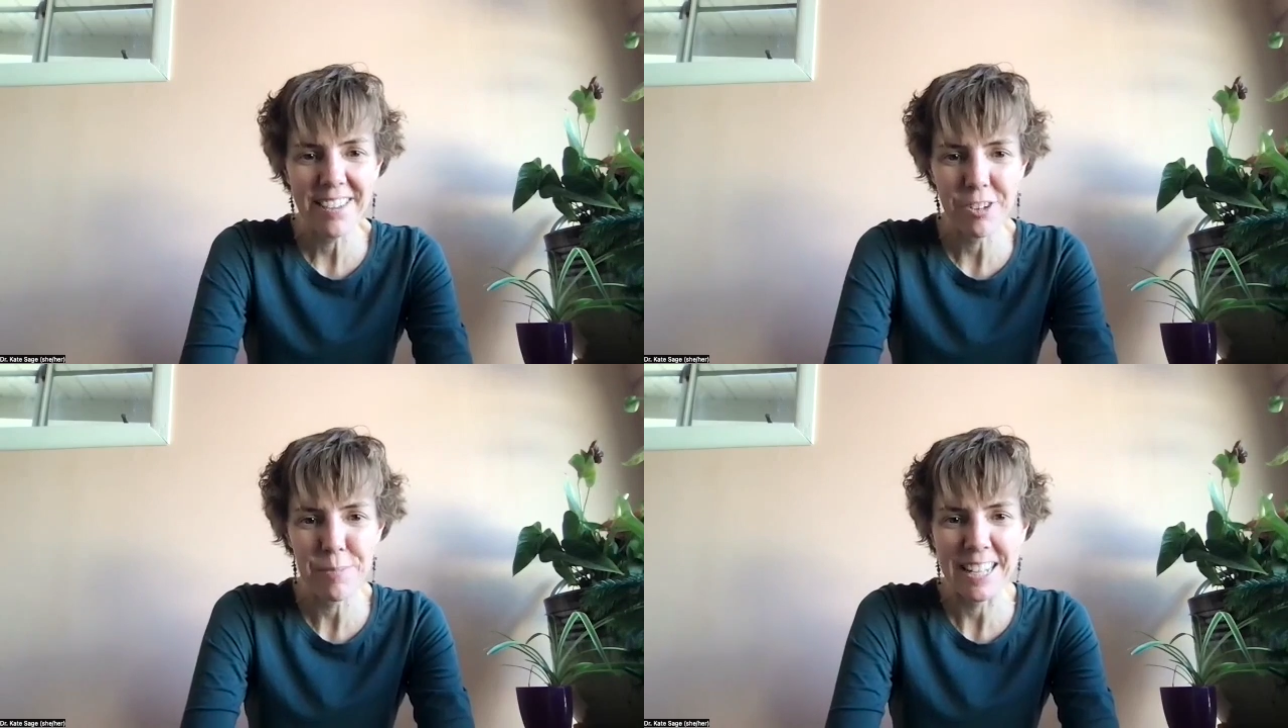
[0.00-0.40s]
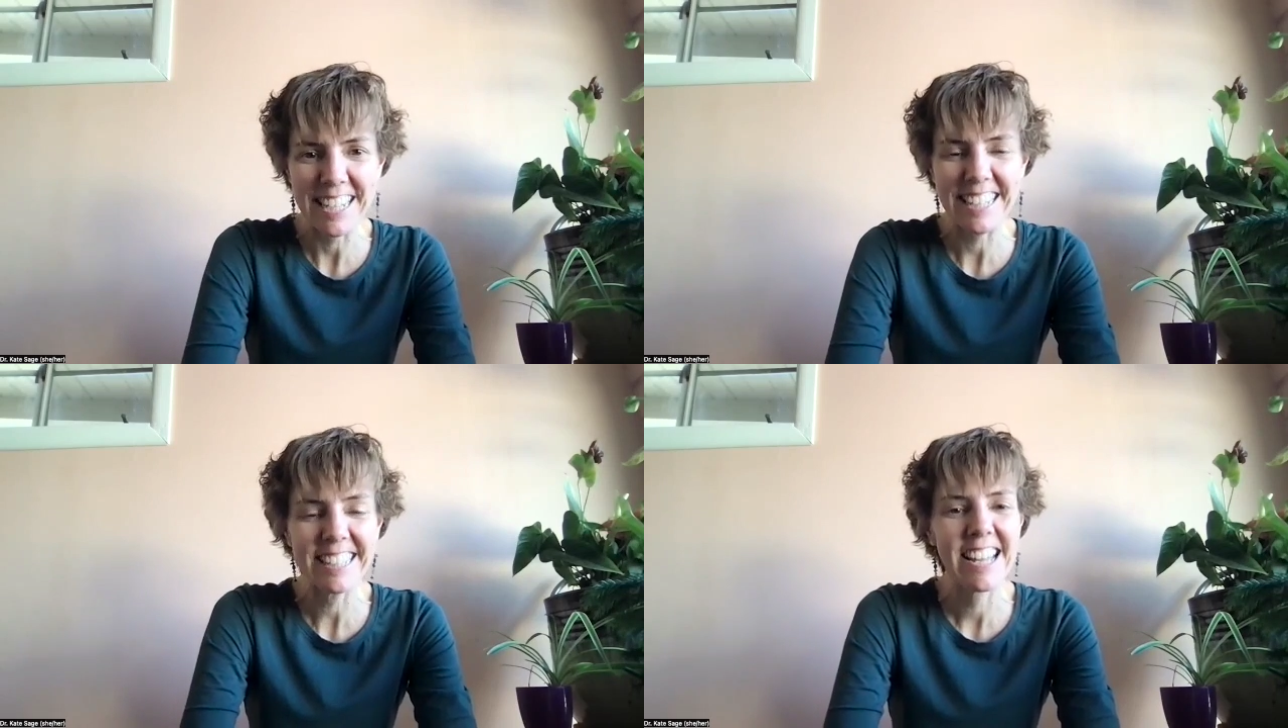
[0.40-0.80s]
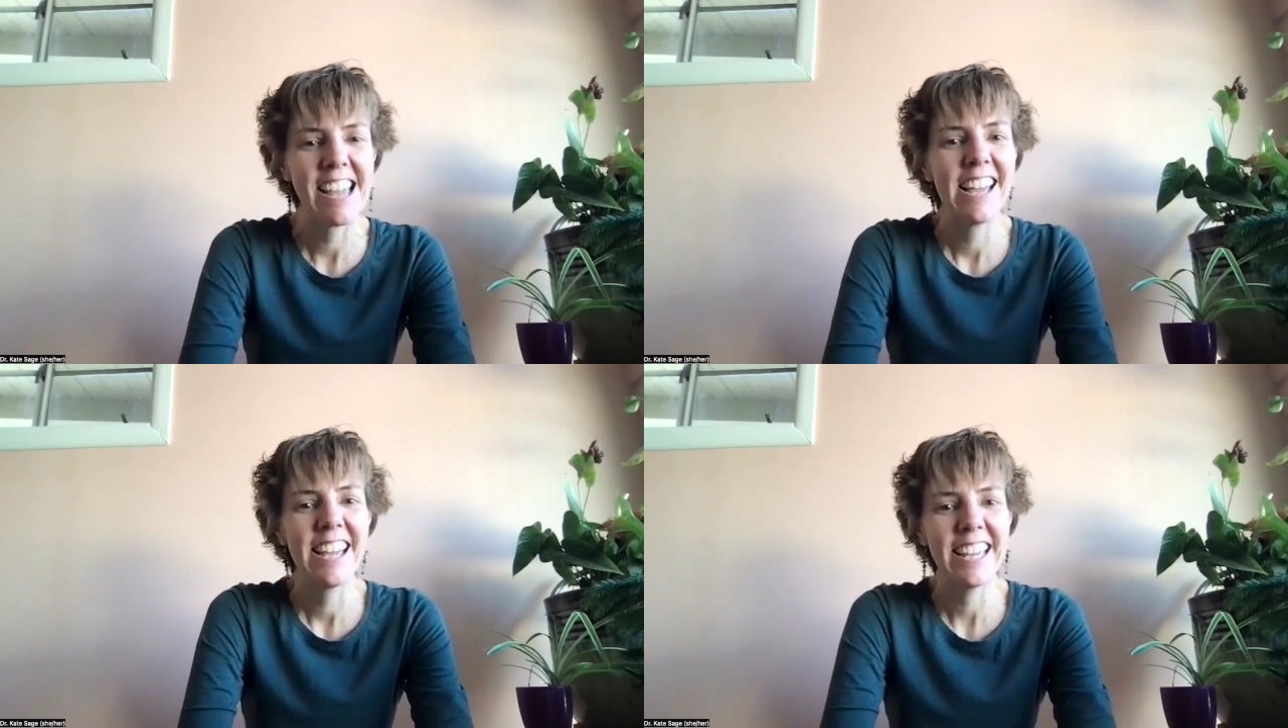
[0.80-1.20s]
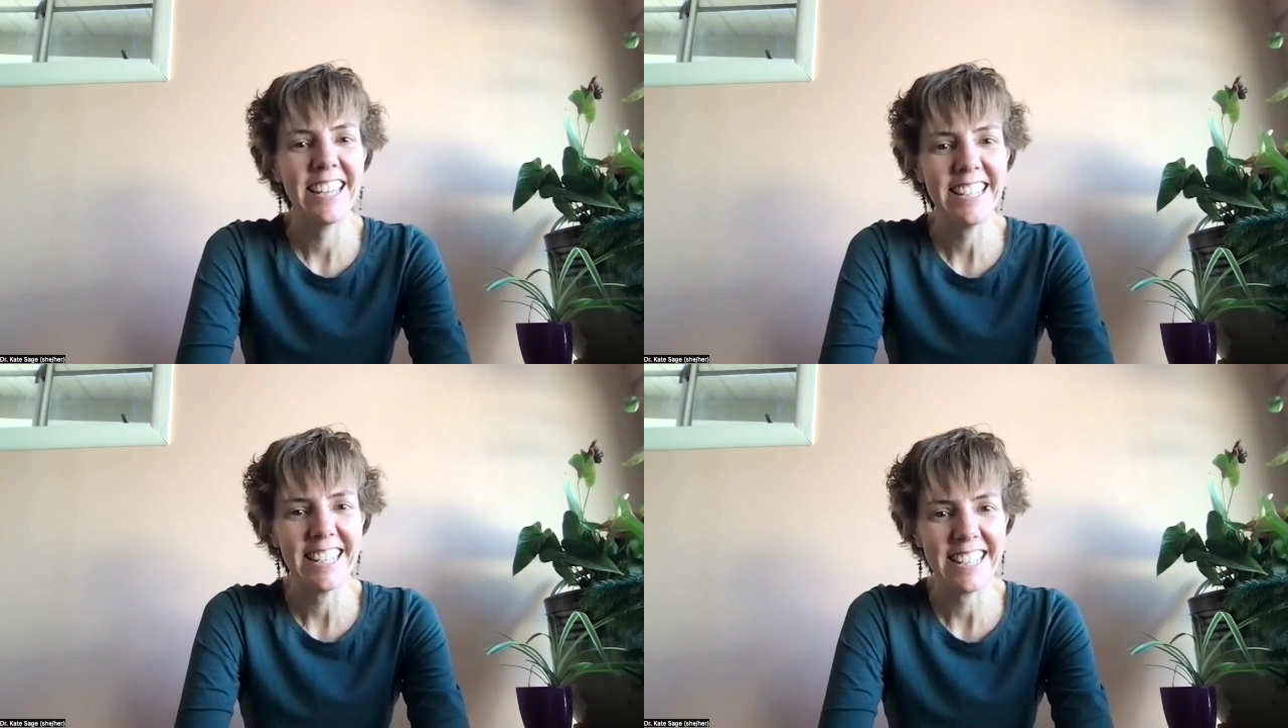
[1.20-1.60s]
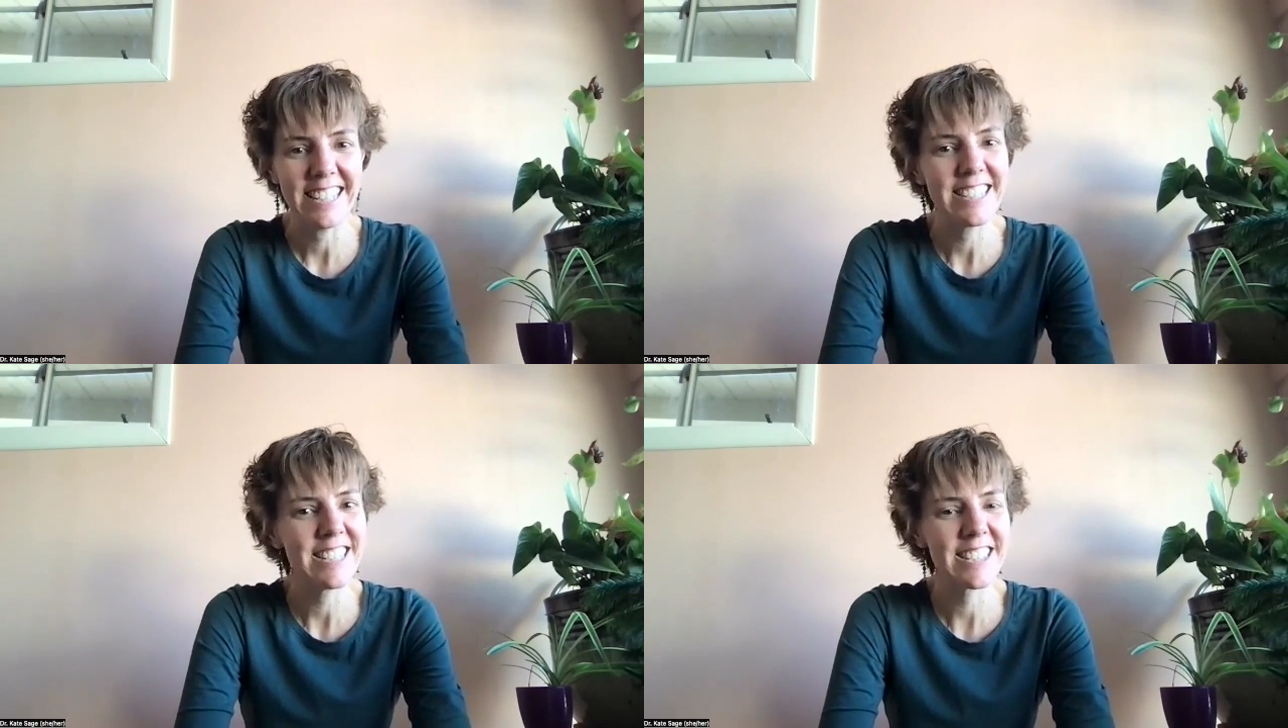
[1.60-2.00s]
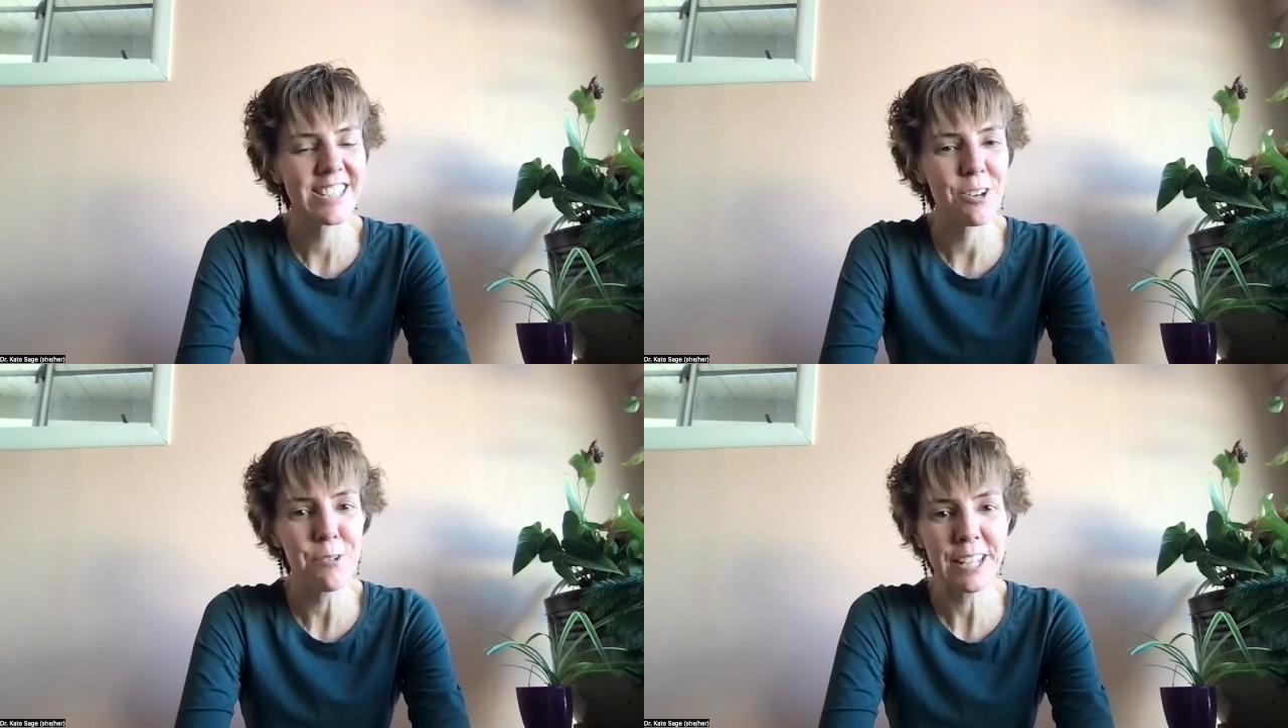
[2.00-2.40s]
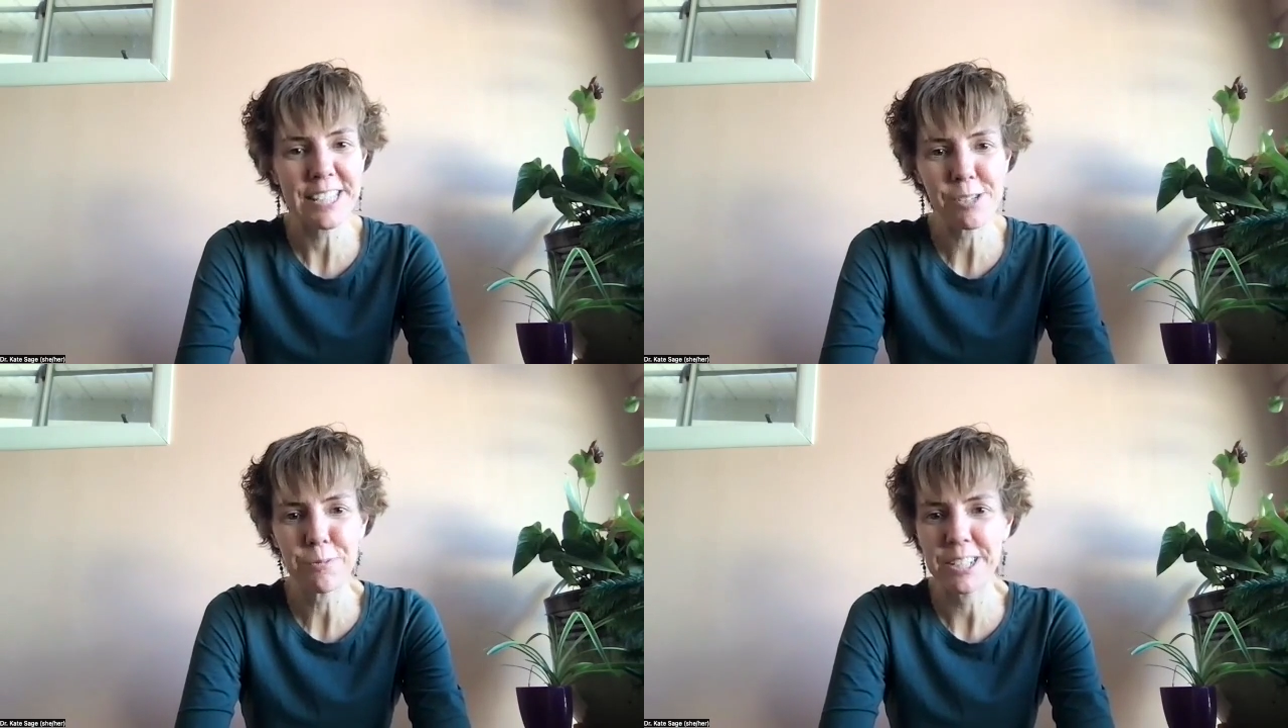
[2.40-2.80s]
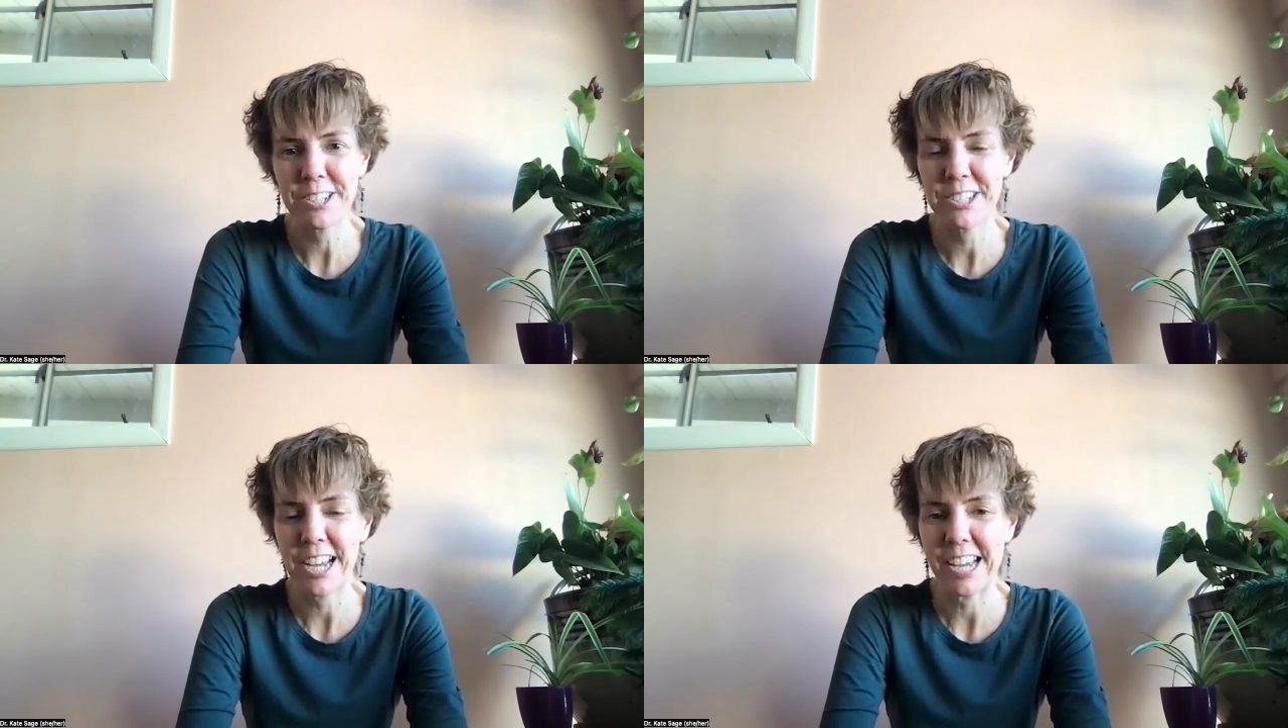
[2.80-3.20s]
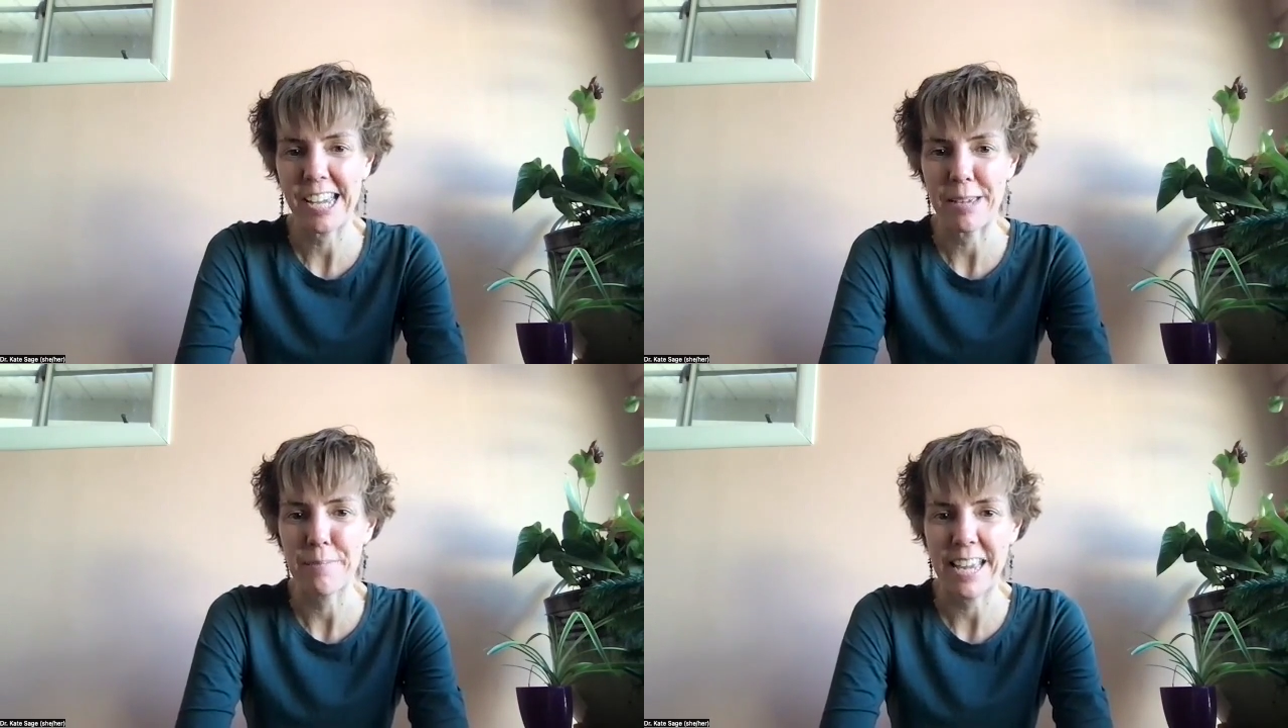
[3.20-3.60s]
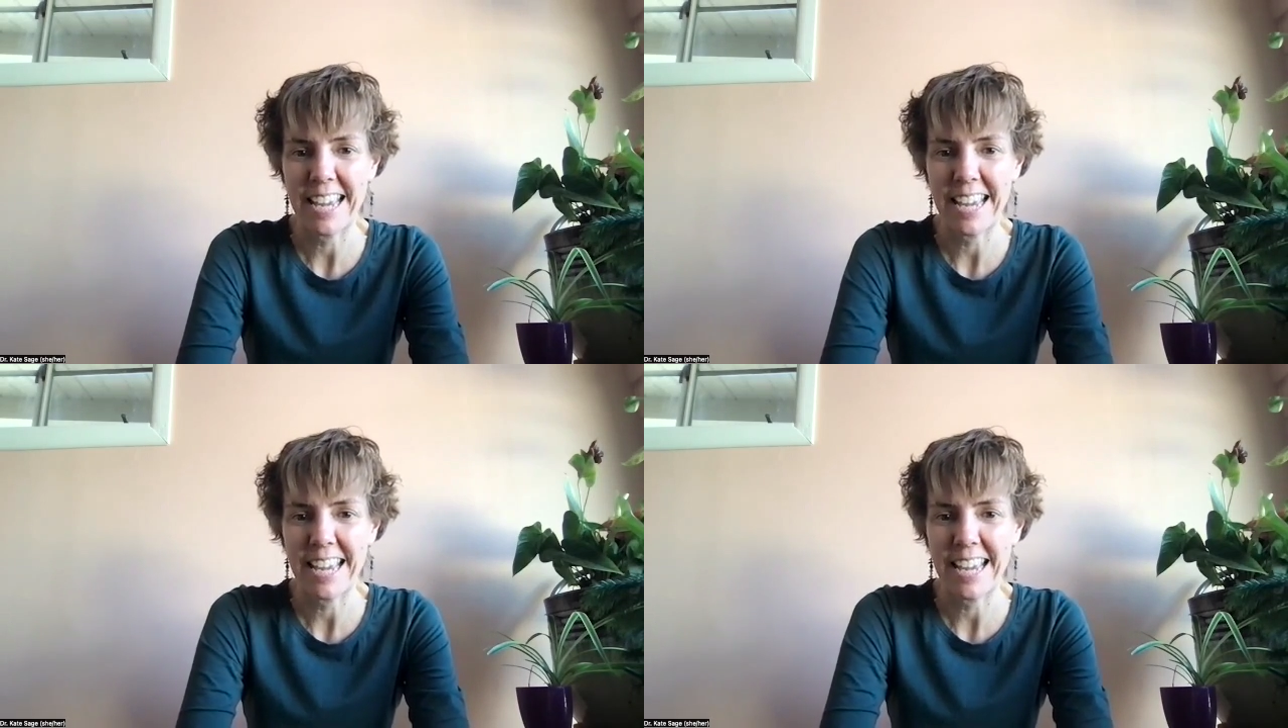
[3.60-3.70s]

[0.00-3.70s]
Everybody, it is going into winter time,